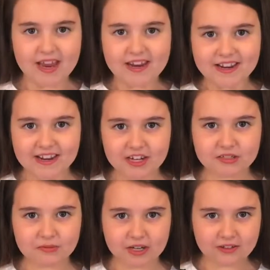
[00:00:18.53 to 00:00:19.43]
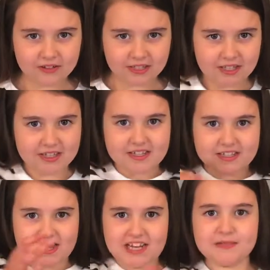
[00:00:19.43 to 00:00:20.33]
Here's what you need:
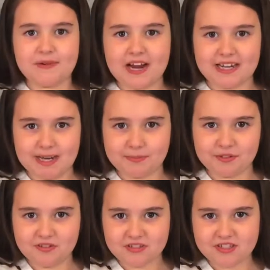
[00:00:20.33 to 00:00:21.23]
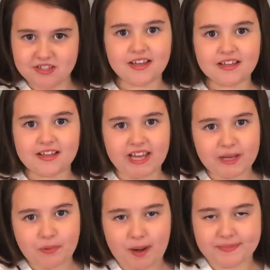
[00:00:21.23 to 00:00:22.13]
sliced pineapples, cake
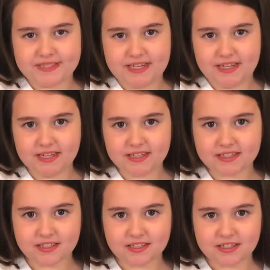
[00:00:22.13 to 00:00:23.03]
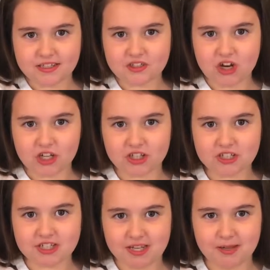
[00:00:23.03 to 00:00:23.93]
pop sticks, chocolate
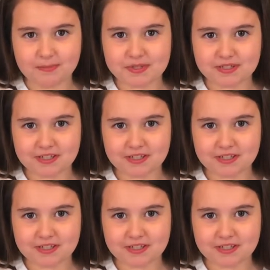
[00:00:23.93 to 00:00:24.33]
chips,